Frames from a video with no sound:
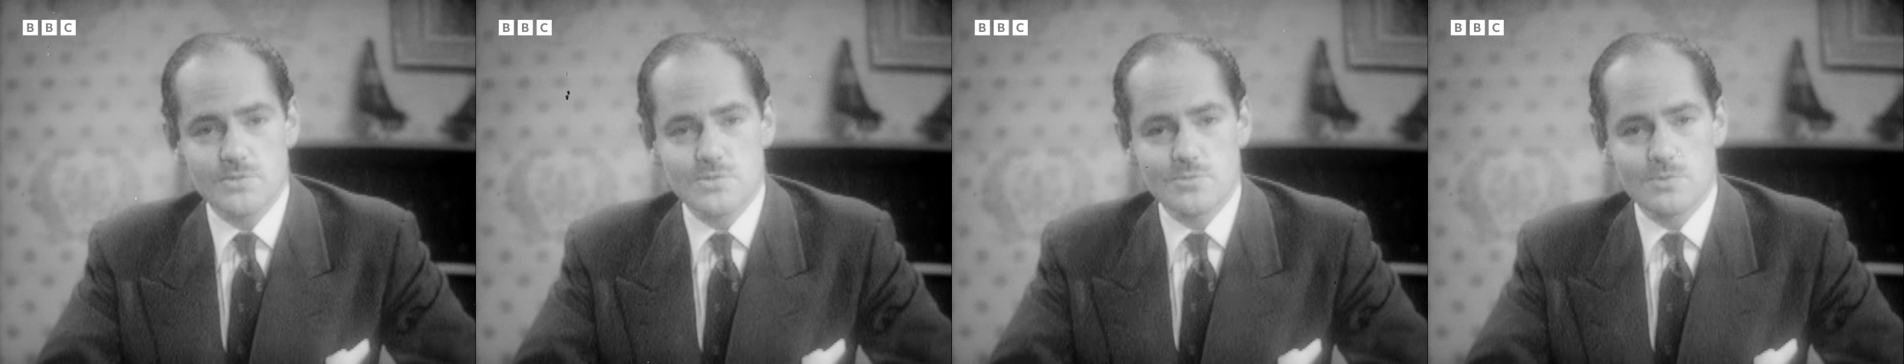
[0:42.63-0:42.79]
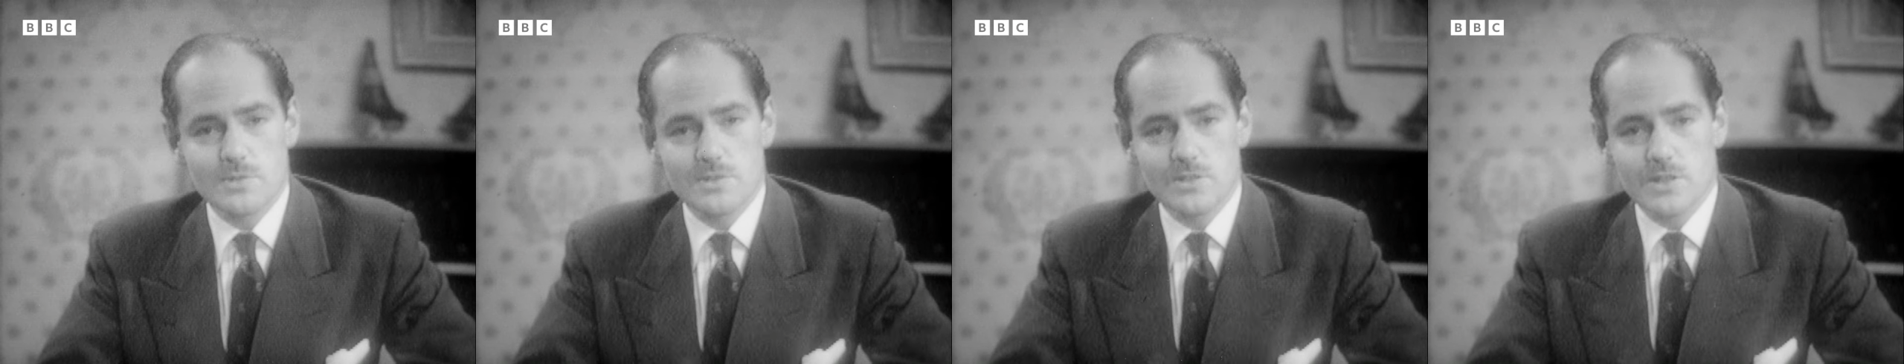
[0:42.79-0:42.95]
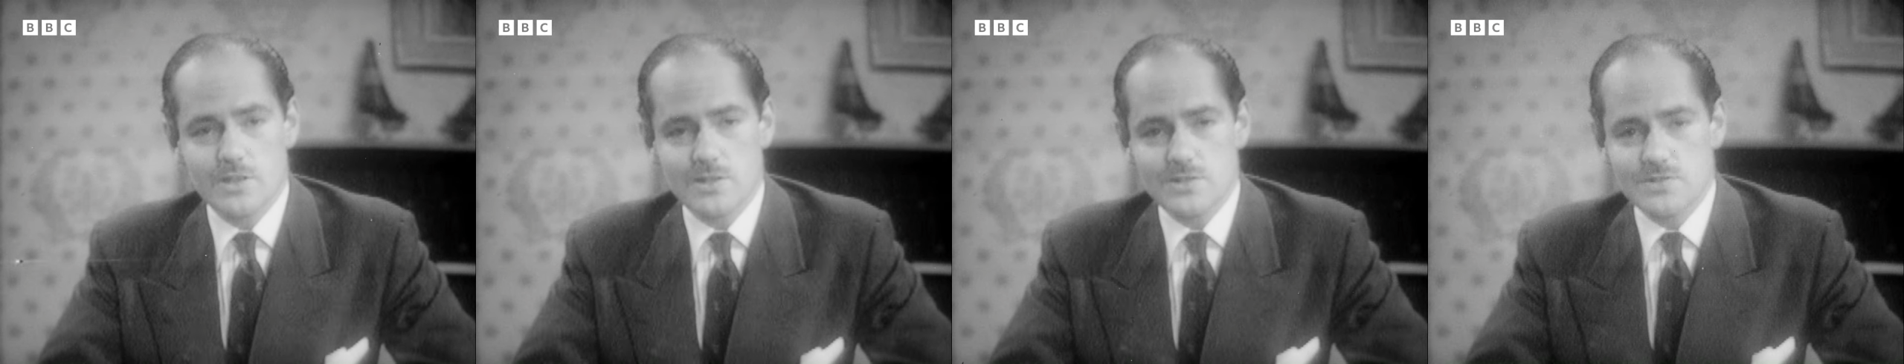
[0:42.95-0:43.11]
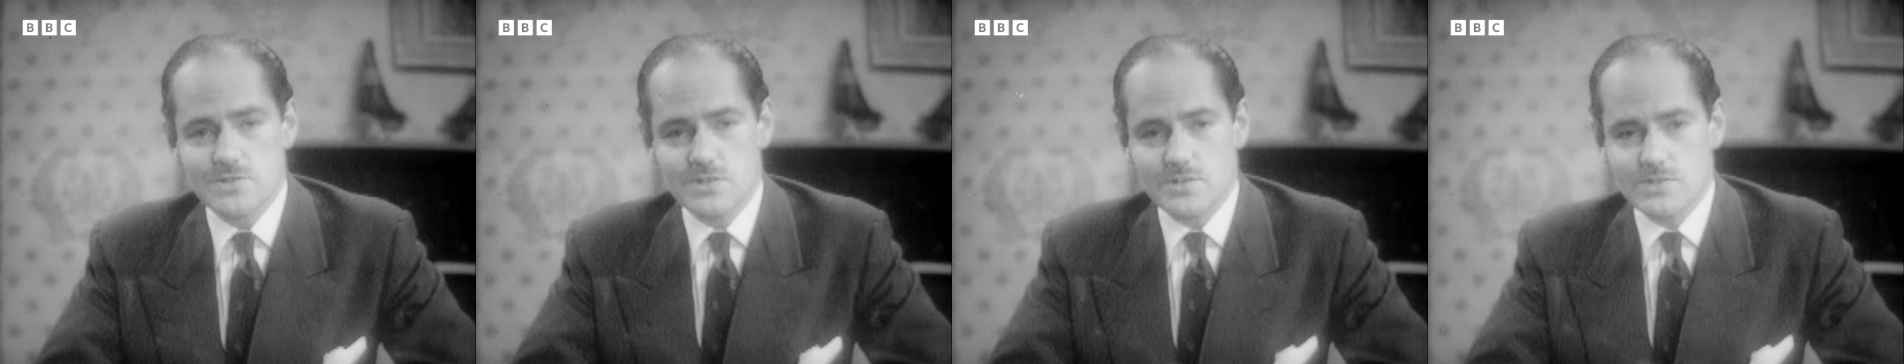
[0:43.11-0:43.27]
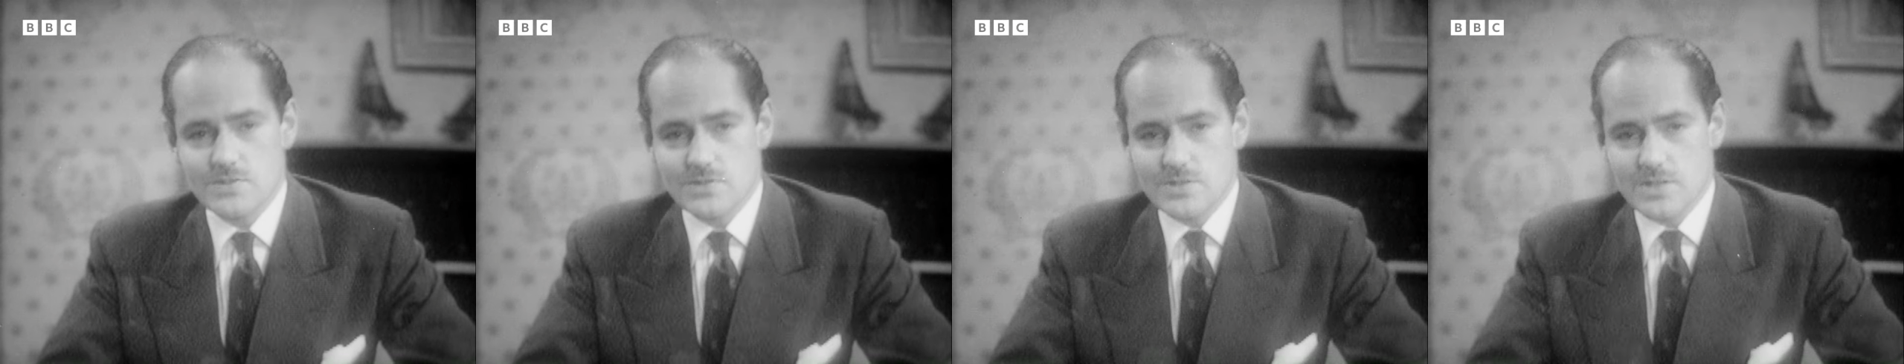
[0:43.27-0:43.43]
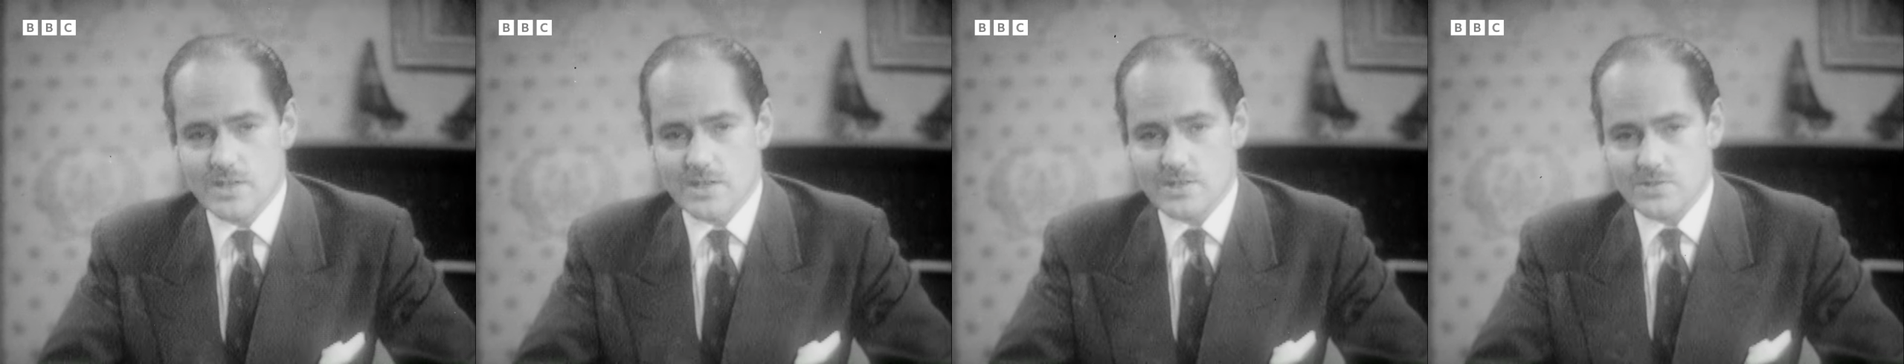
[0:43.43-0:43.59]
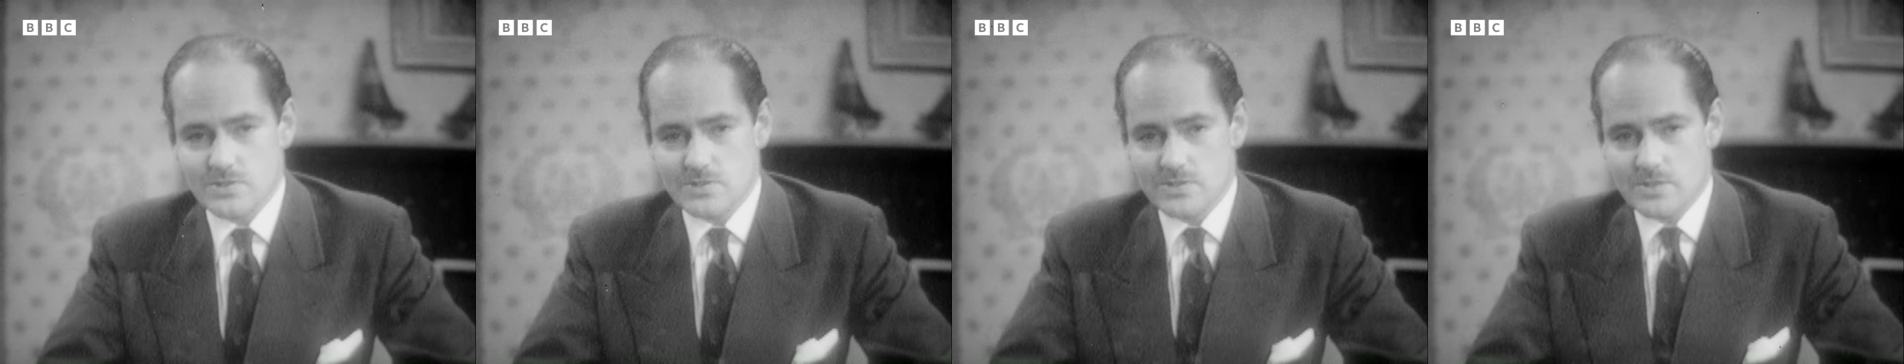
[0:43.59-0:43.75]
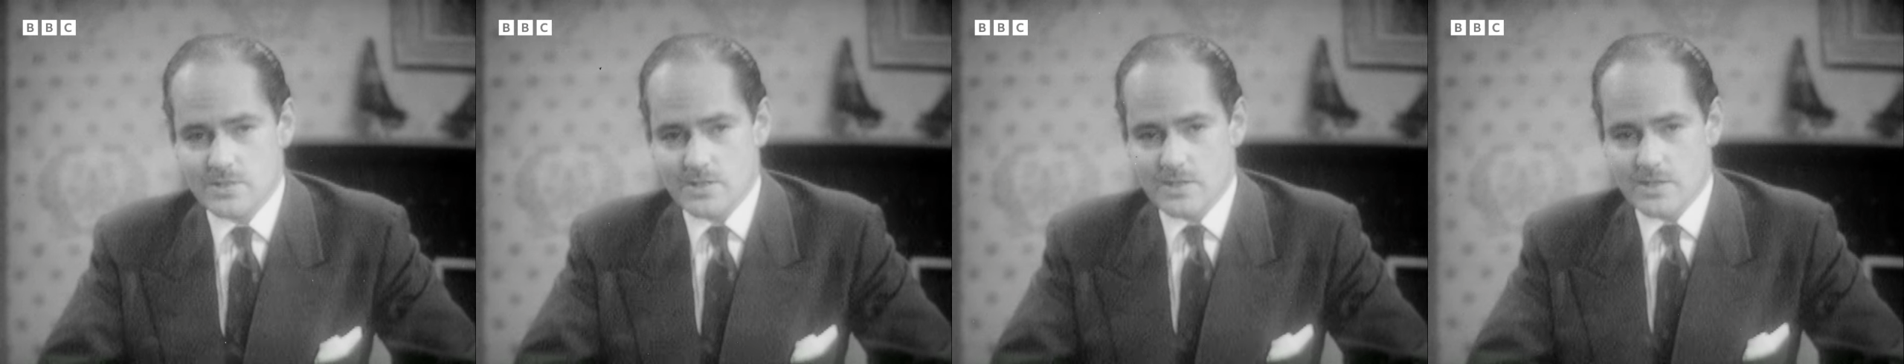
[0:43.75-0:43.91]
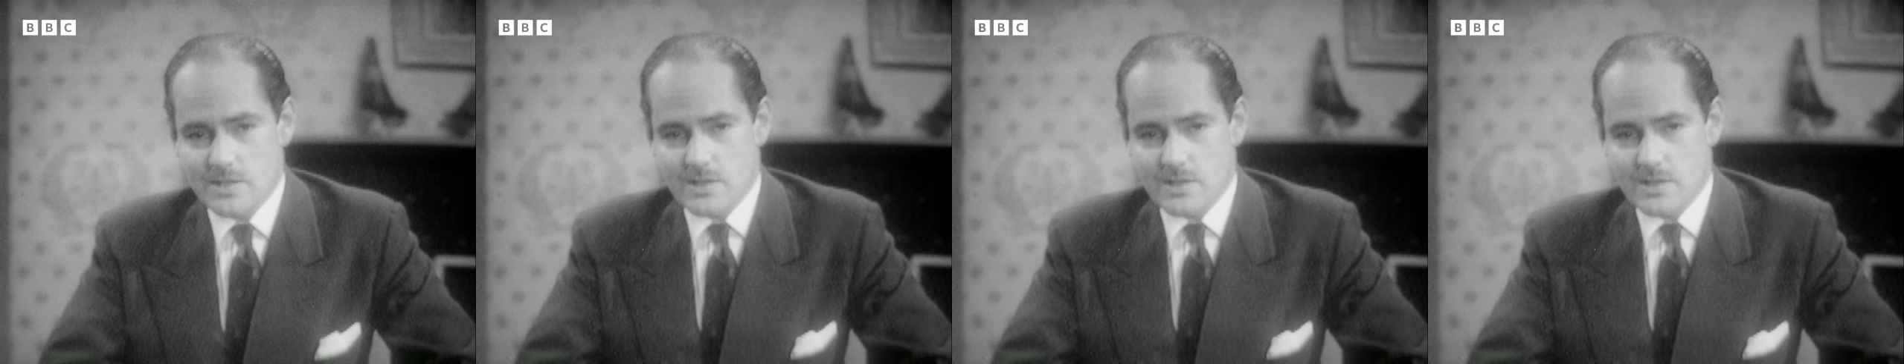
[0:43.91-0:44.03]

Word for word: which were not a success.